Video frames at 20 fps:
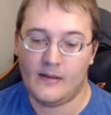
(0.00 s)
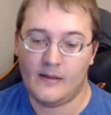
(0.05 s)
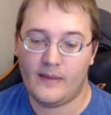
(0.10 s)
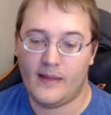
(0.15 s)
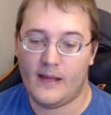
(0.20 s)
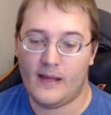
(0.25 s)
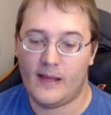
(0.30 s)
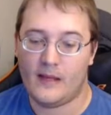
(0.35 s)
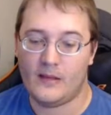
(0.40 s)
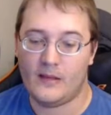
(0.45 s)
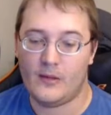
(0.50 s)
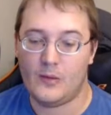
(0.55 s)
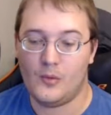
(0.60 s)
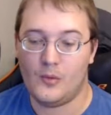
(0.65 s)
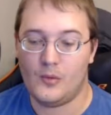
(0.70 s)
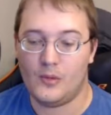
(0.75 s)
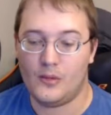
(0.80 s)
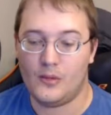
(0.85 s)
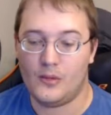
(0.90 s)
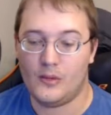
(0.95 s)
that you
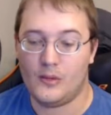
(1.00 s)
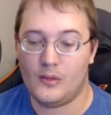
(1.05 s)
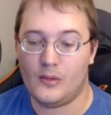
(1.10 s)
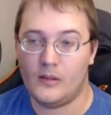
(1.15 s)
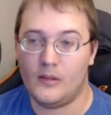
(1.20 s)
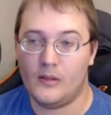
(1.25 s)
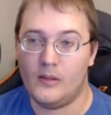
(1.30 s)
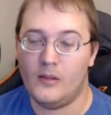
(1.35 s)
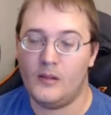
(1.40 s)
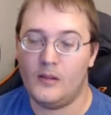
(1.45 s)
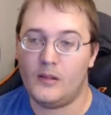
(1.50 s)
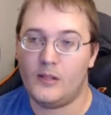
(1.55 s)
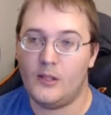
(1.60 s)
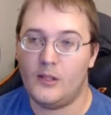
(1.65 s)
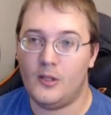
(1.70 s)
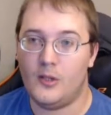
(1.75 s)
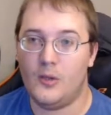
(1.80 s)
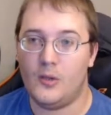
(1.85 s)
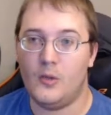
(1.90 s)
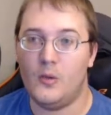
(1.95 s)
could
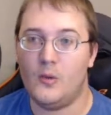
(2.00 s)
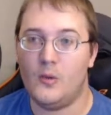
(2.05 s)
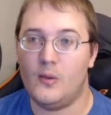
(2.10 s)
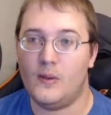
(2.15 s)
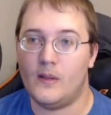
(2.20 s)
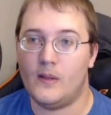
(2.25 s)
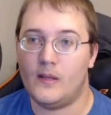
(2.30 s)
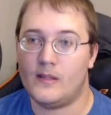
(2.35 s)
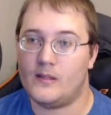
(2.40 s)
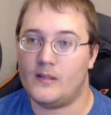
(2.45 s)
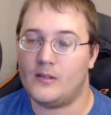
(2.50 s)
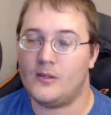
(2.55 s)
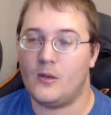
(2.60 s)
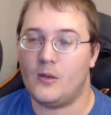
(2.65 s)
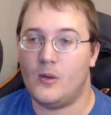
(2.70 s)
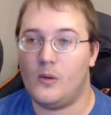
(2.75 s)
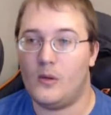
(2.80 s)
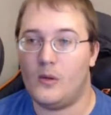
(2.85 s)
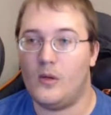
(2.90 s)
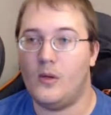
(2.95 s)
queue as
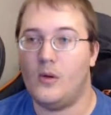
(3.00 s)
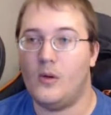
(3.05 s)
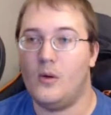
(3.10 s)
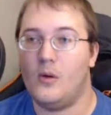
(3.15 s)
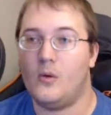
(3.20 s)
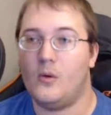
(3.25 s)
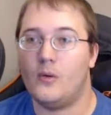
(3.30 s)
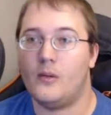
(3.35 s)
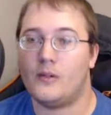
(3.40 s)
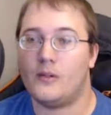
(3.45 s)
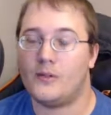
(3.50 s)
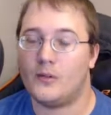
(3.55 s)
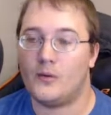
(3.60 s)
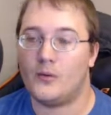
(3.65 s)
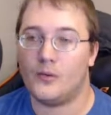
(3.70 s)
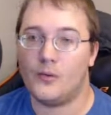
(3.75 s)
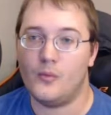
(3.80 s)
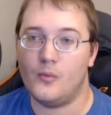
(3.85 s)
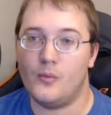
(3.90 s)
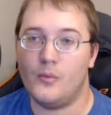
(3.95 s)
solo or as a
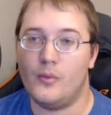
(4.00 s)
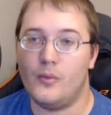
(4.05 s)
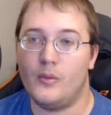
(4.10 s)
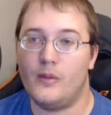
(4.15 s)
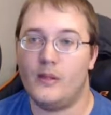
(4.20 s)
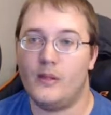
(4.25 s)
group